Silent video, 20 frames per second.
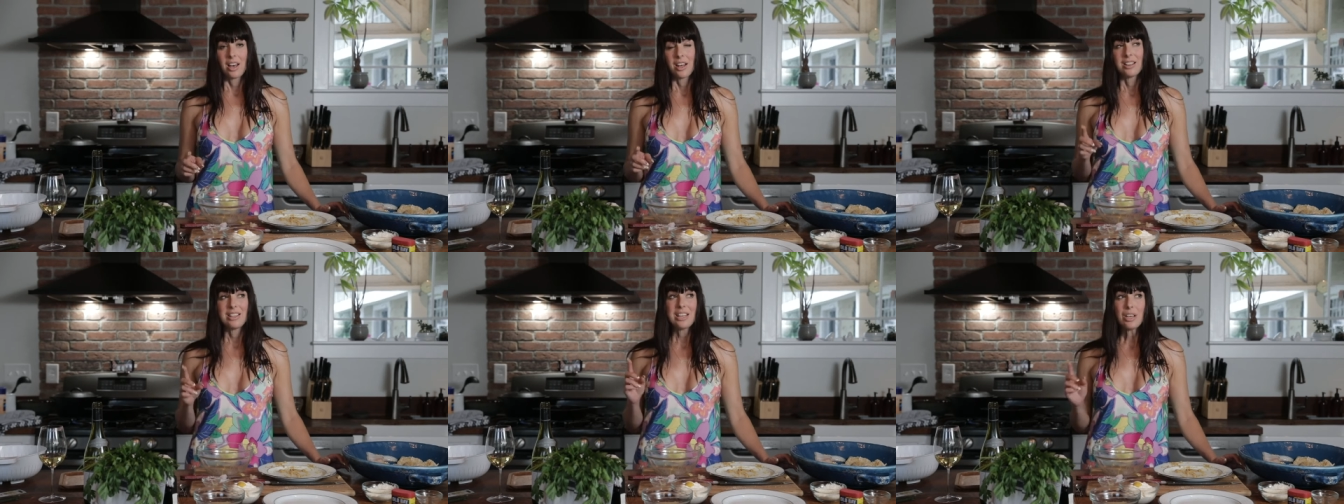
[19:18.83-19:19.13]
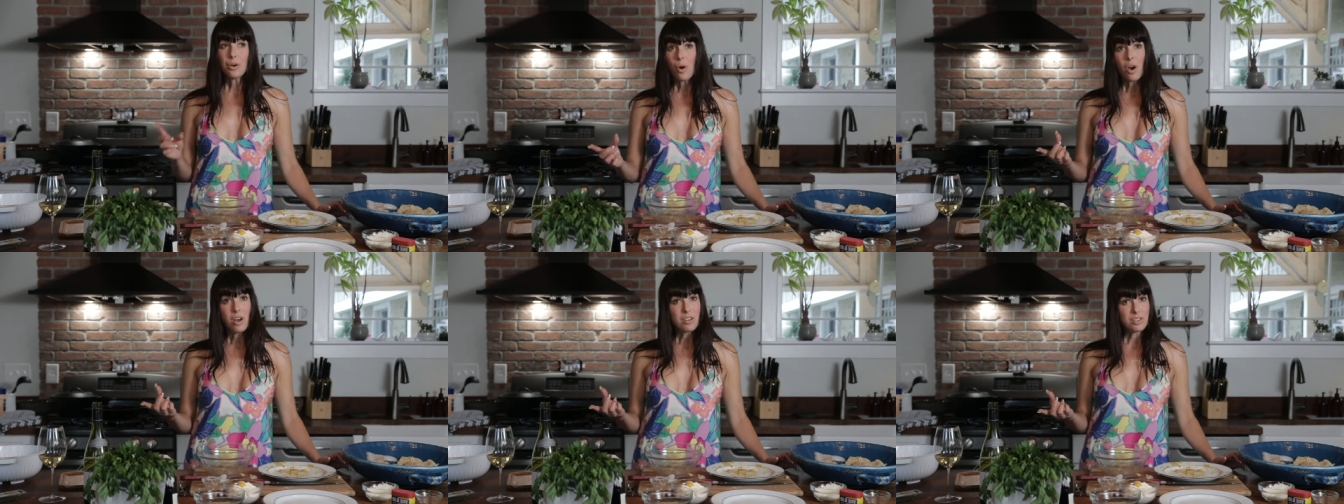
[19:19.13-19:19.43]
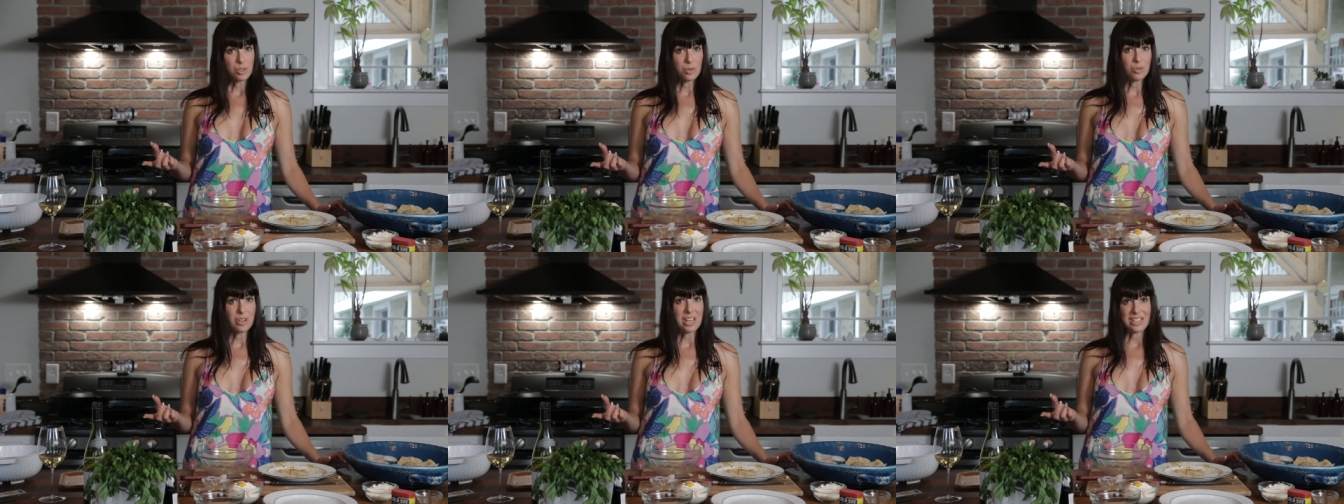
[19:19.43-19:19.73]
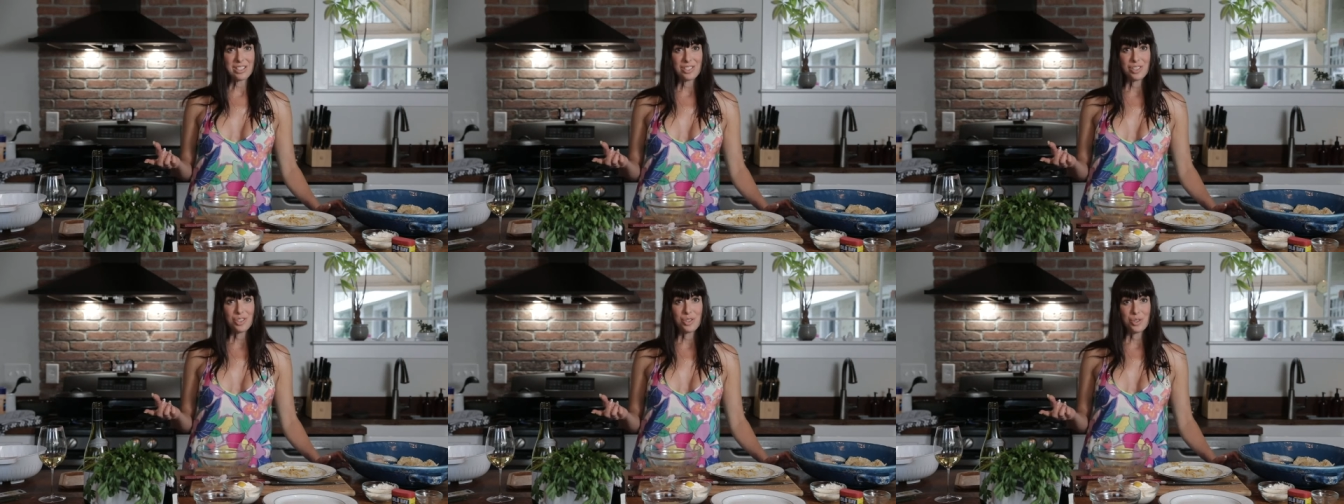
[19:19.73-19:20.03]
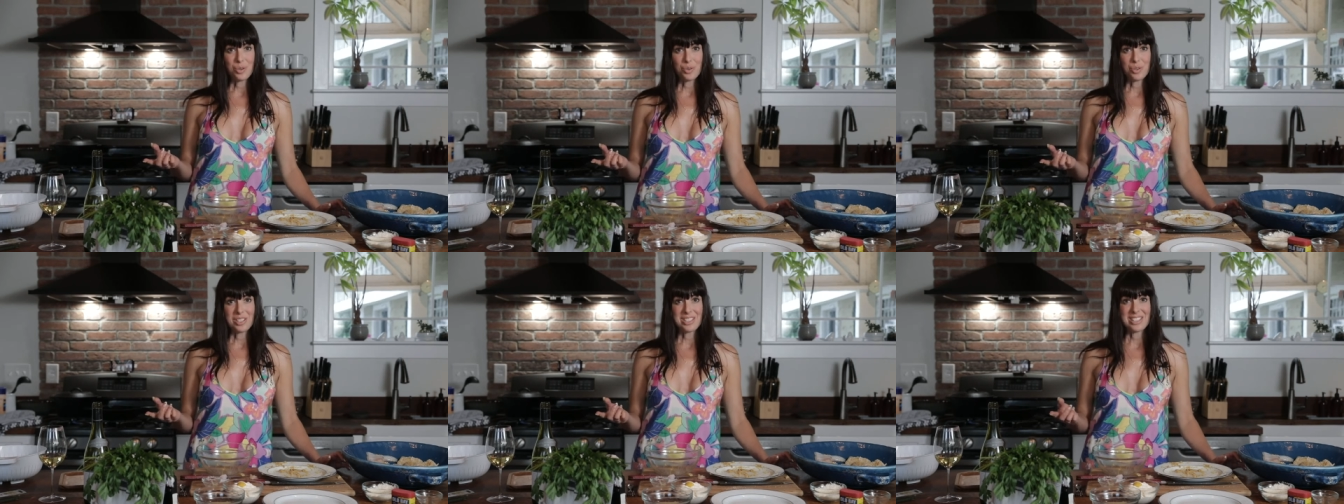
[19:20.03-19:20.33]
Leo also likes to
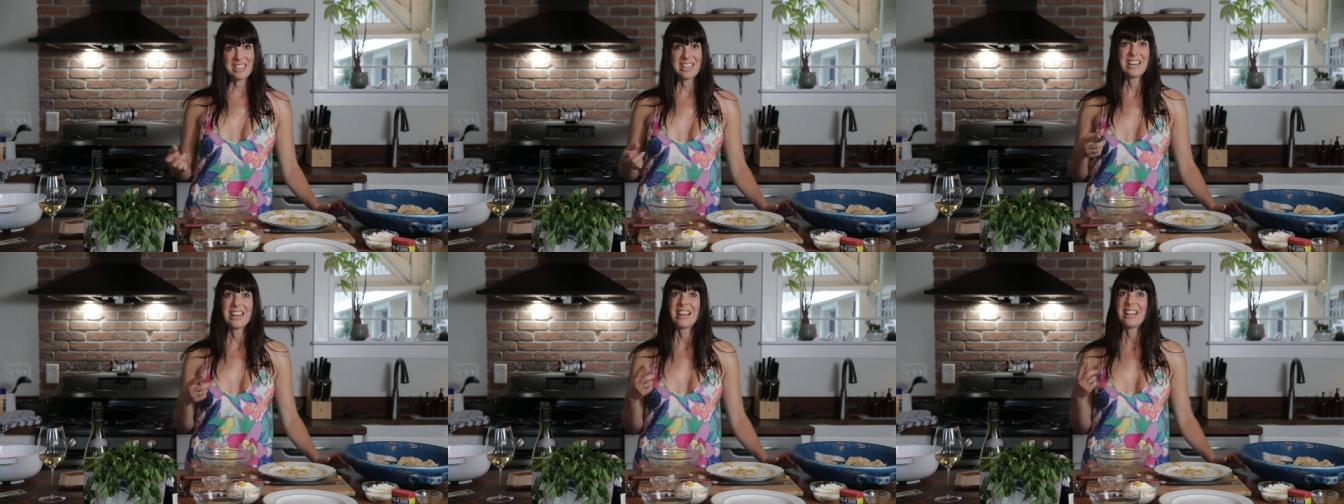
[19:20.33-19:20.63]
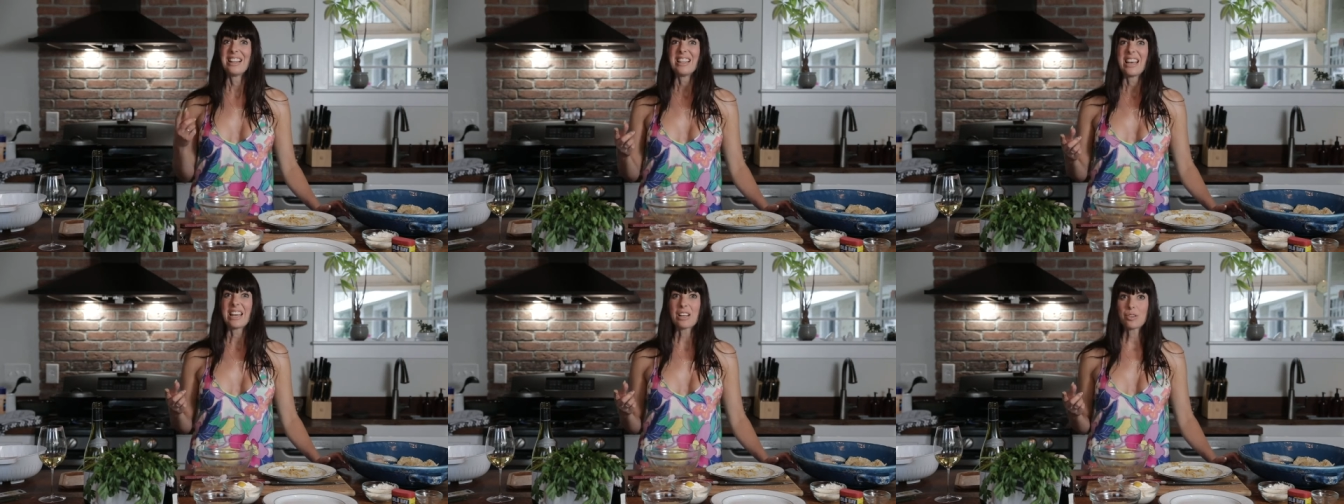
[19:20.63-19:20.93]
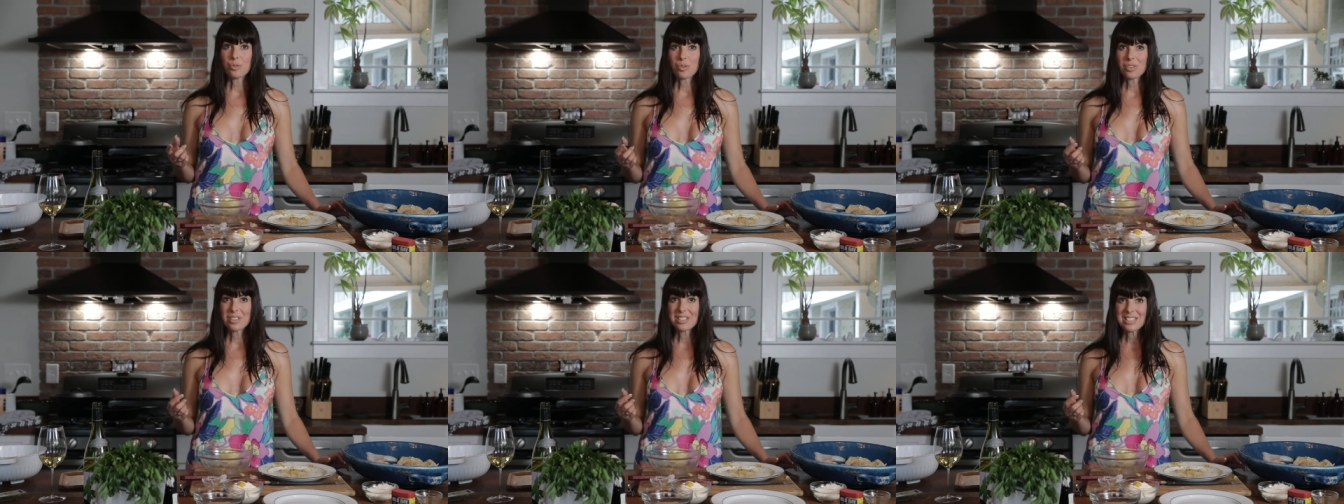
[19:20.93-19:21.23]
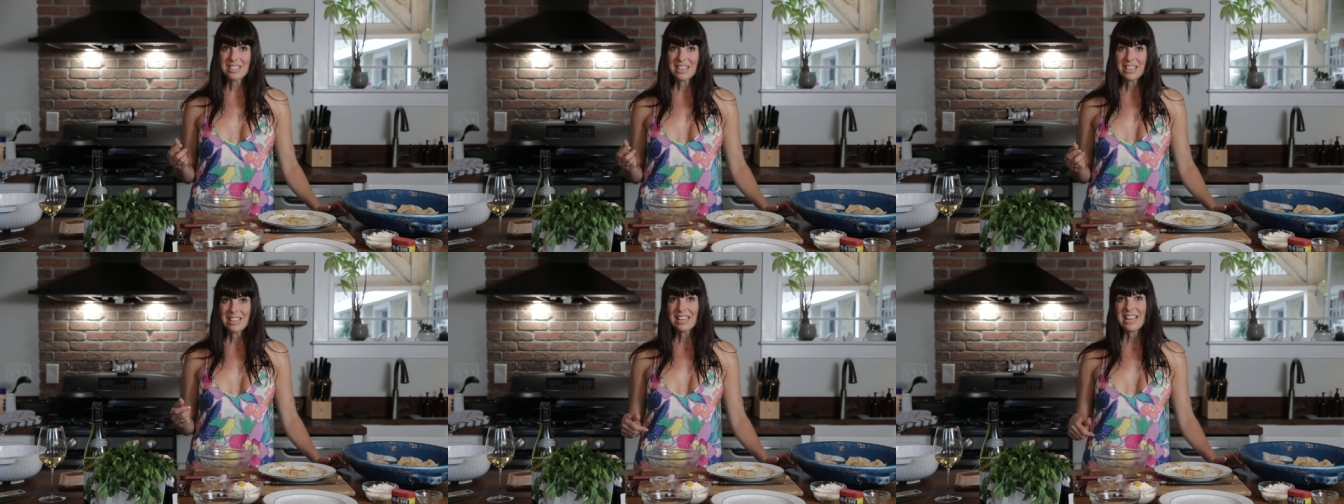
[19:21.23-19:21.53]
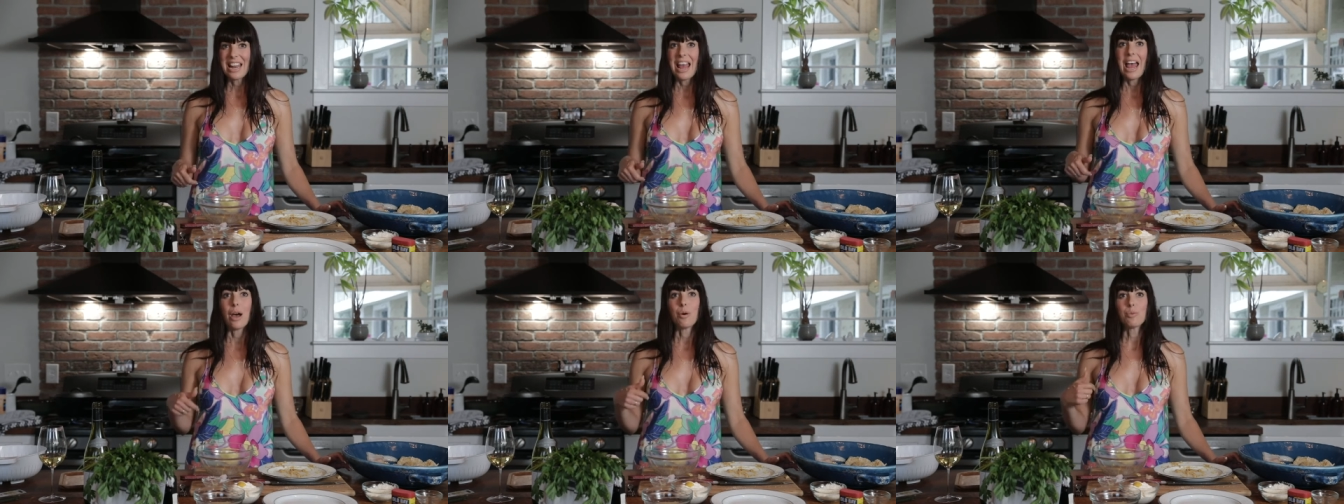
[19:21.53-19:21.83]
do this in an electric
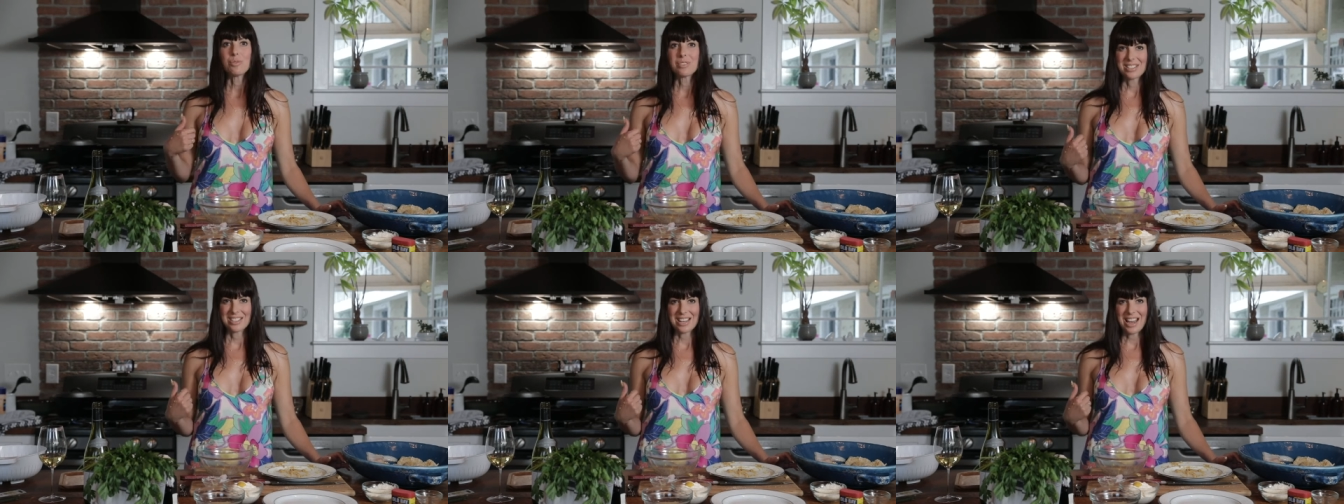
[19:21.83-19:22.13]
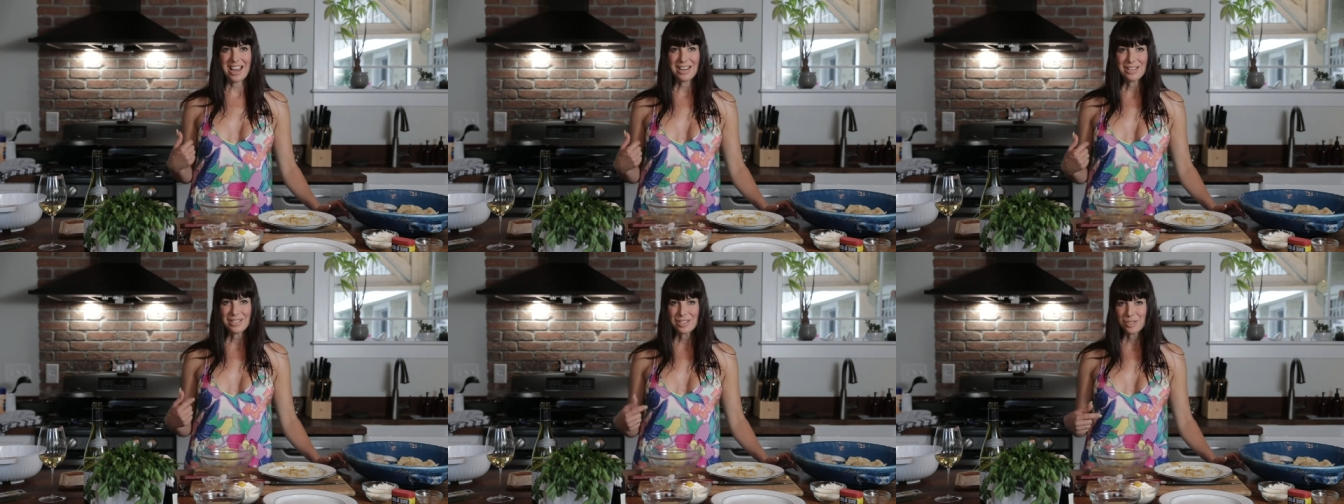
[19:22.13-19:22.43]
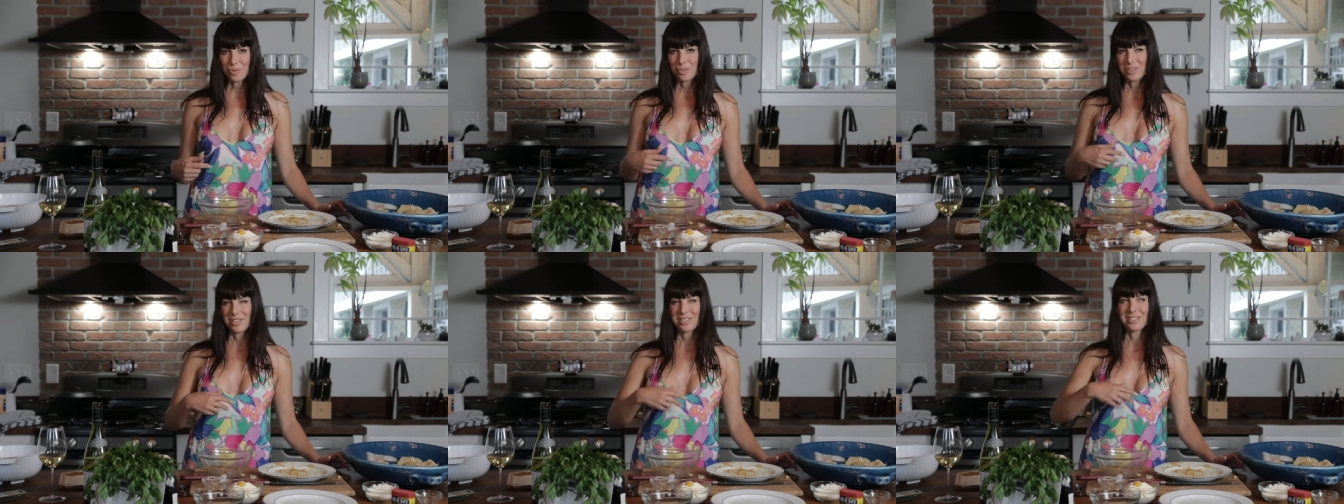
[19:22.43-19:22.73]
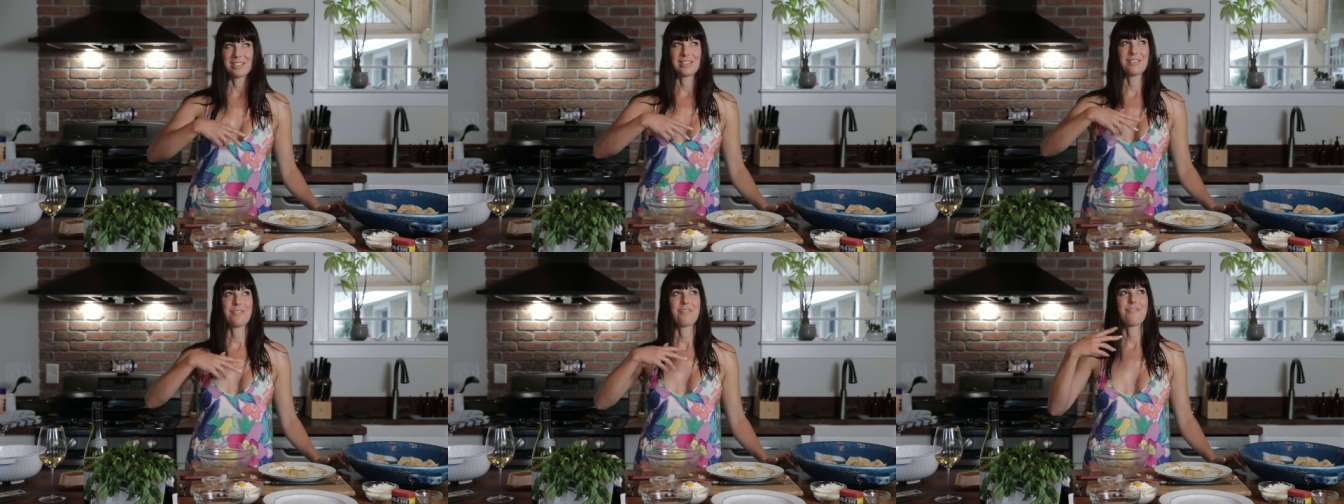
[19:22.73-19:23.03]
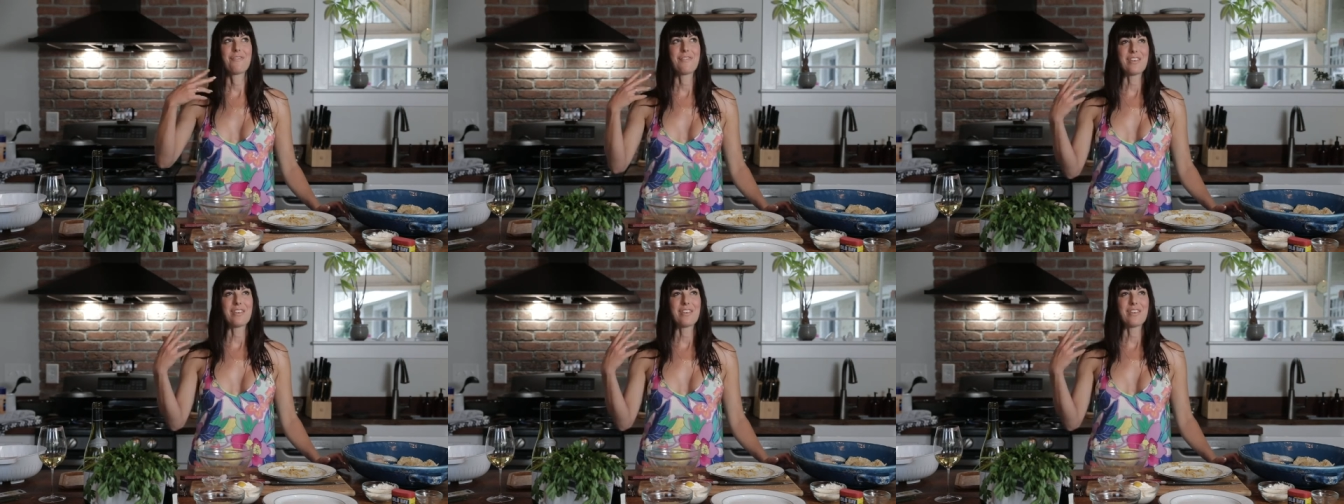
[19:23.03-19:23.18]
skillet outside so it doesn't